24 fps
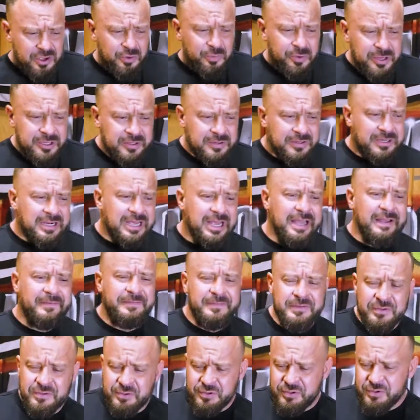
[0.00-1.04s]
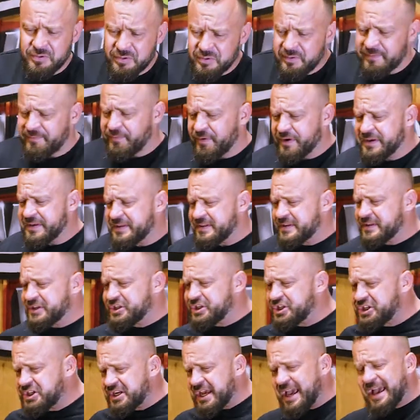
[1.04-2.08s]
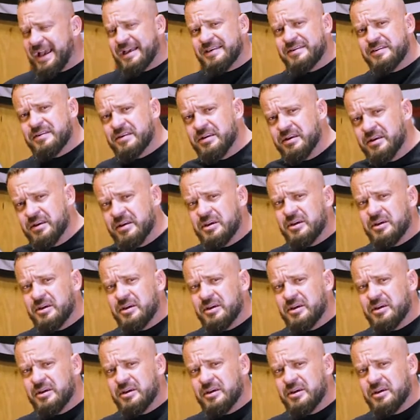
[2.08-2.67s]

when you lift, you do, for instance, chest,